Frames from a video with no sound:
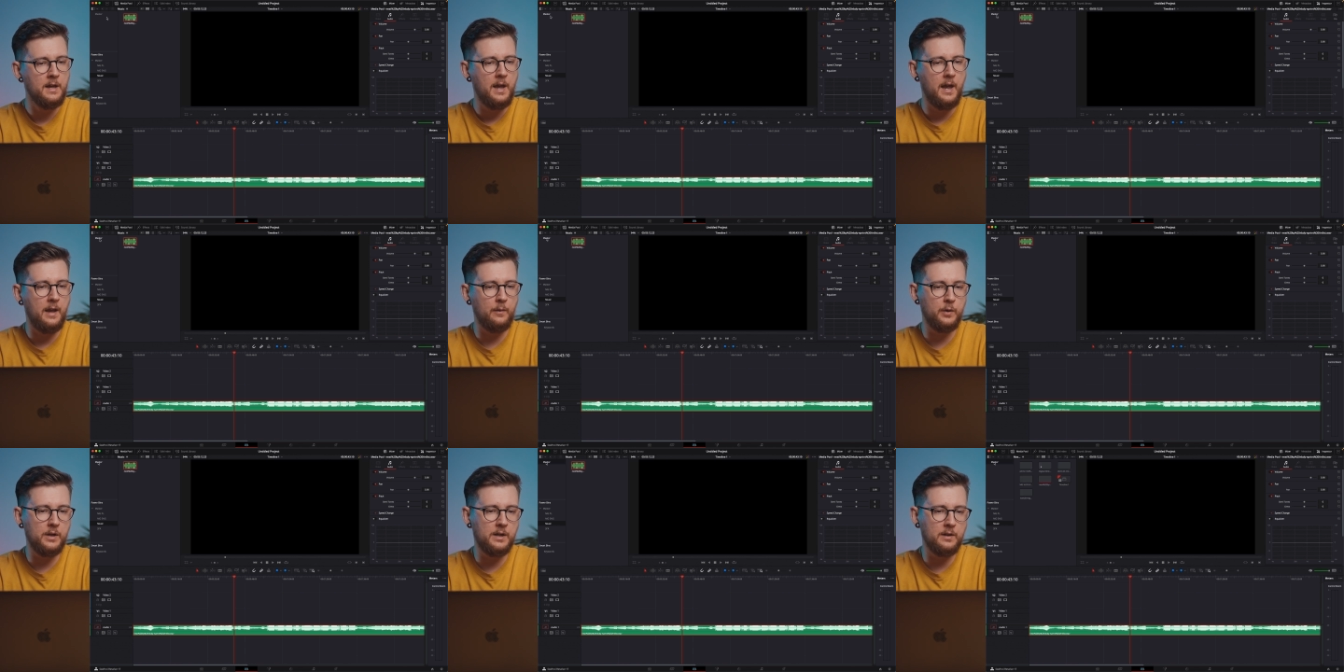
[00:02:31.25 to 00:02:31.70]

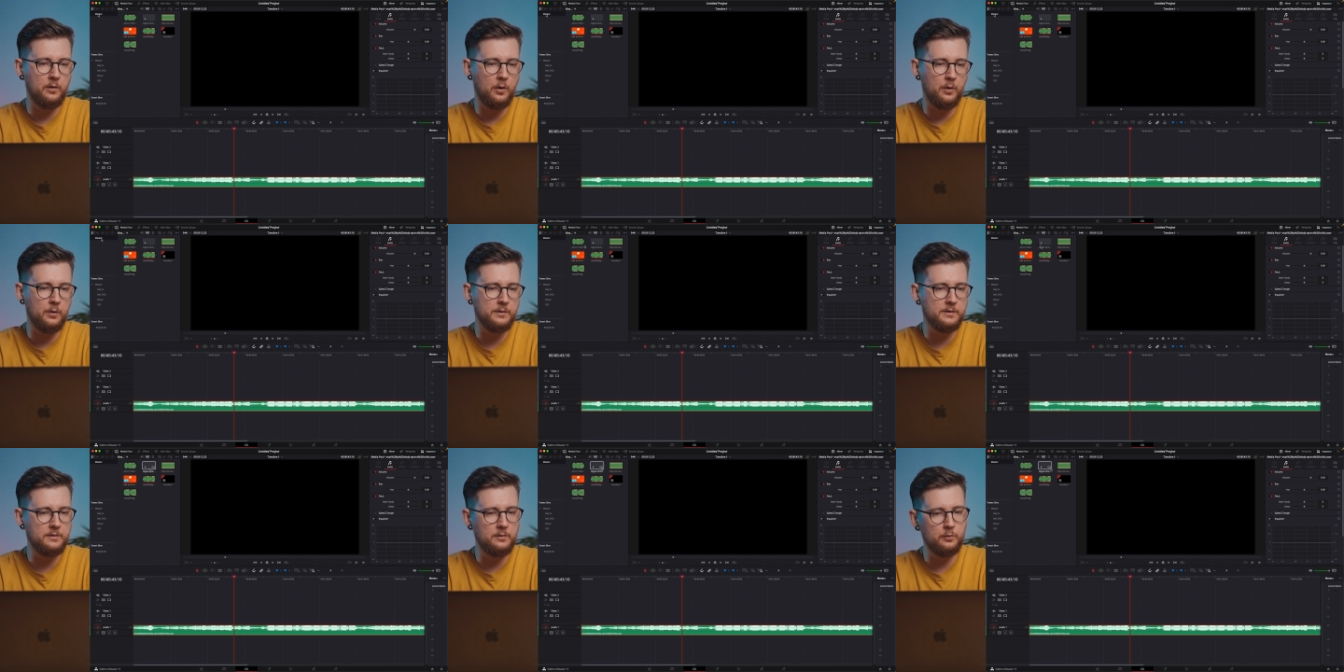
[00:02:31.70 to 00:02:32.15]
and we can
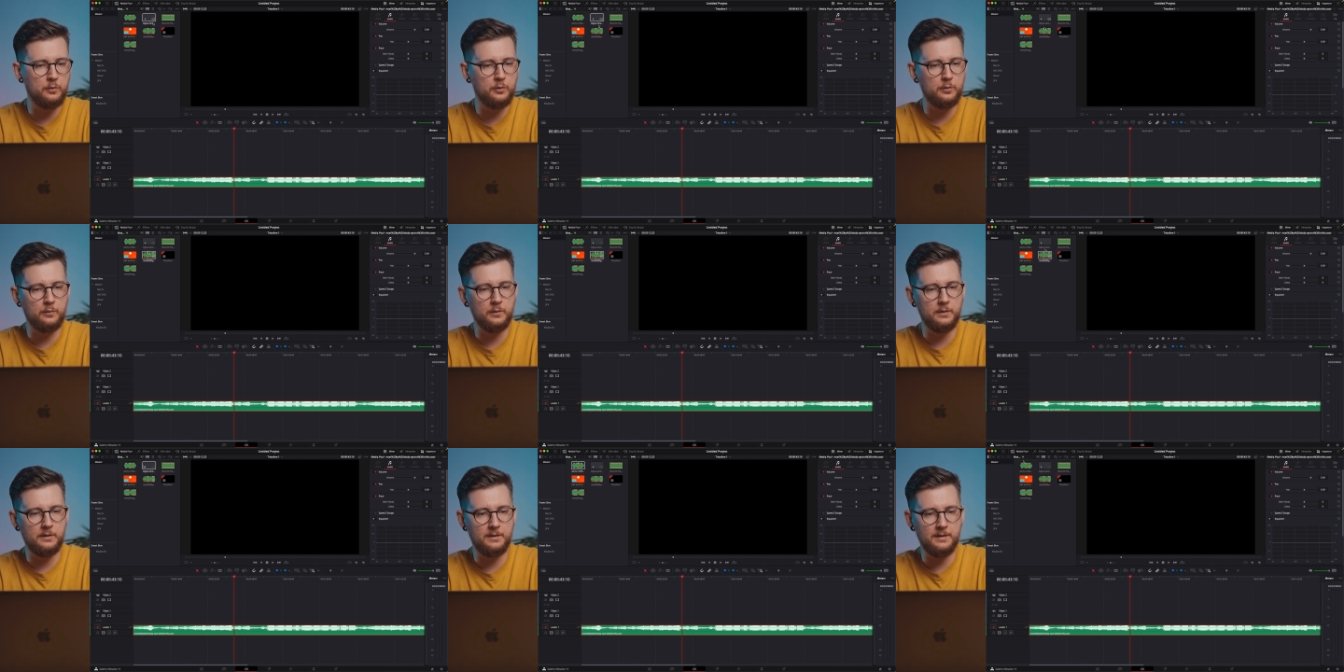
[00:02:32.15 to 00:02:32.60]
also
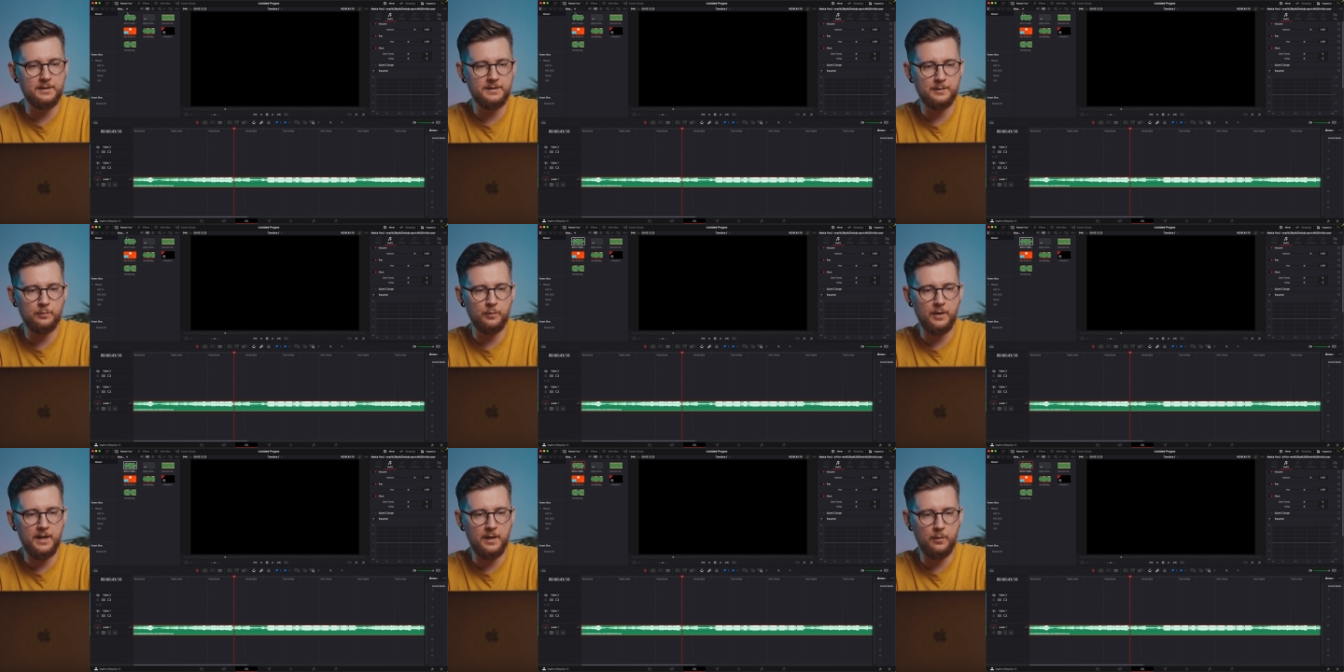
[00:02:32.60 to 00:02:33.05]
do it
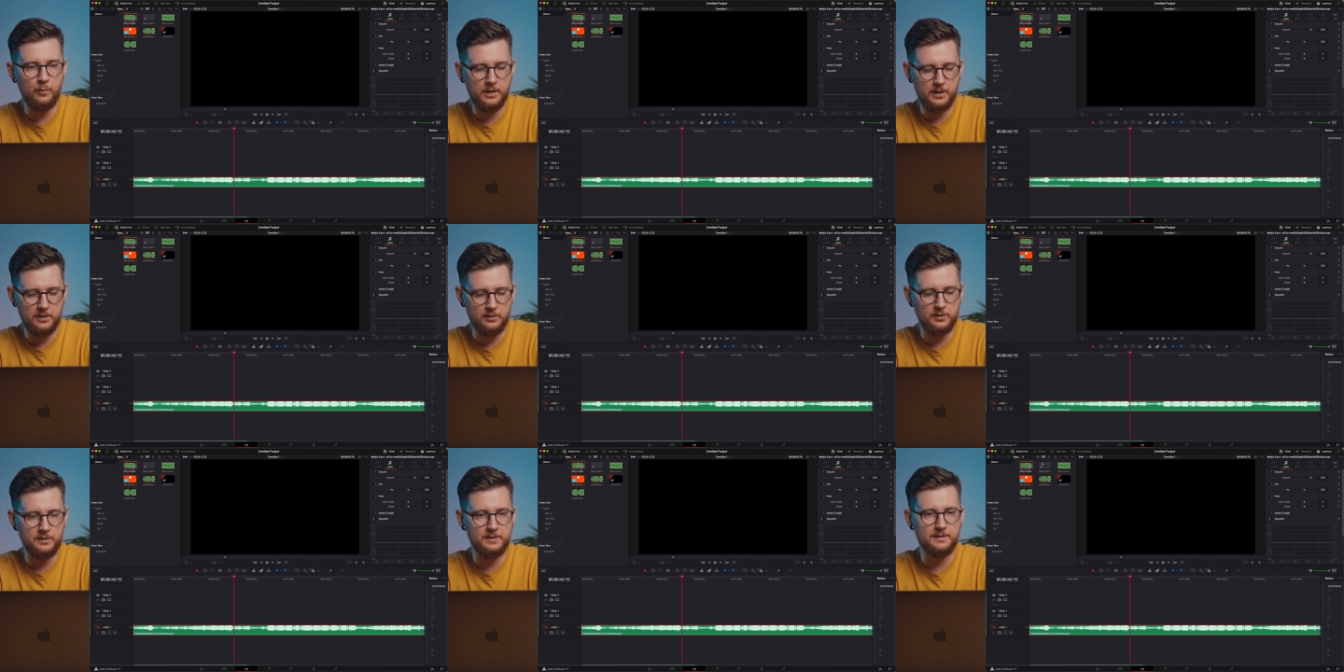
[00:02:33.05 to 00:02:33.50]
this way we
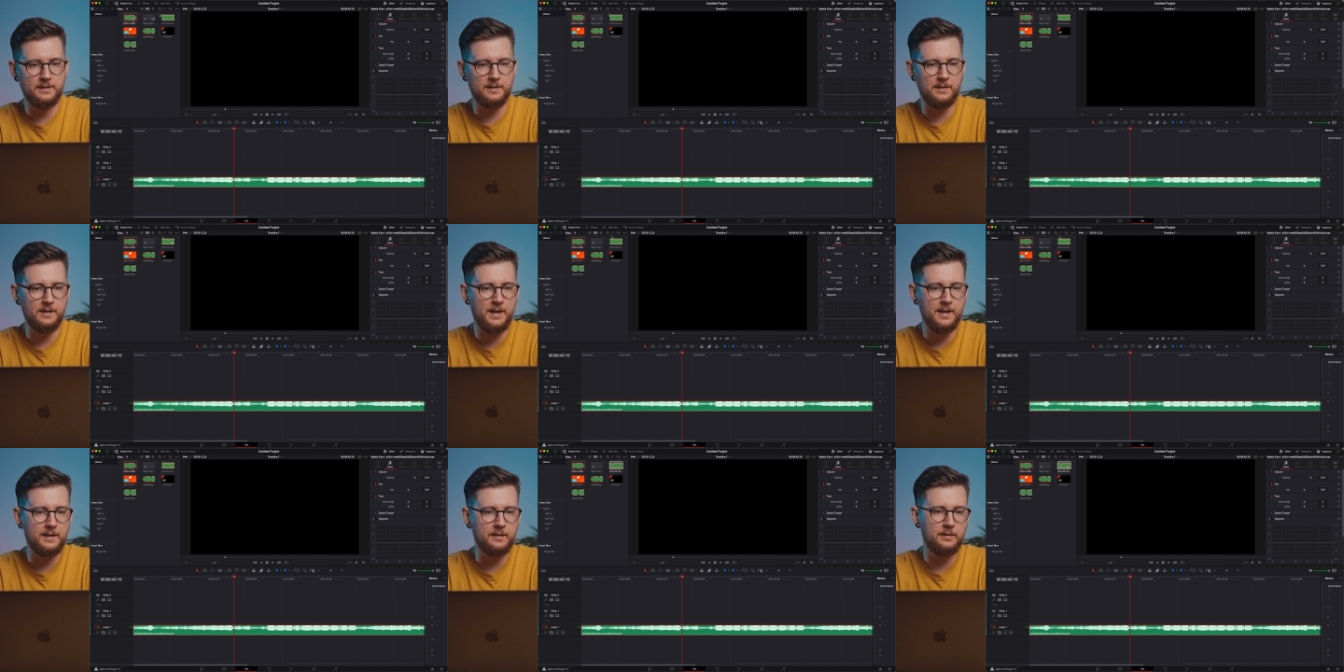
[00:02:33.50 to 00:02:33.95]
can just
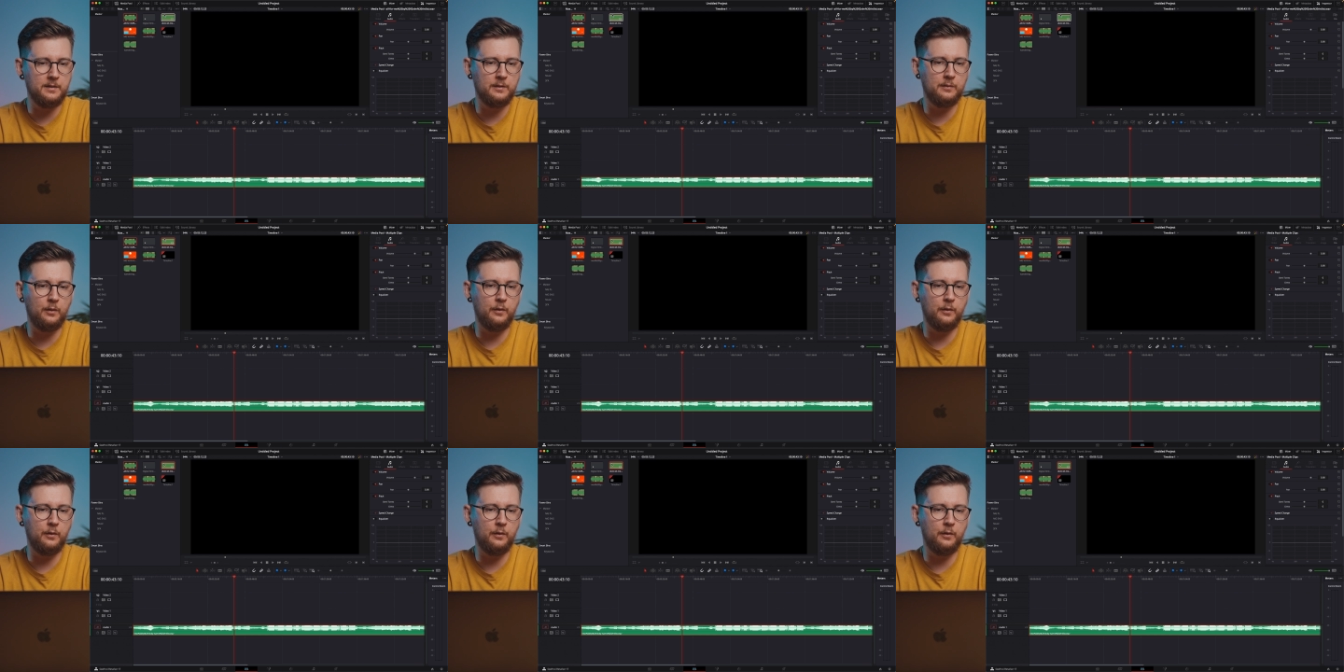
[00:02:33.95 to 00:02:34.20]
select it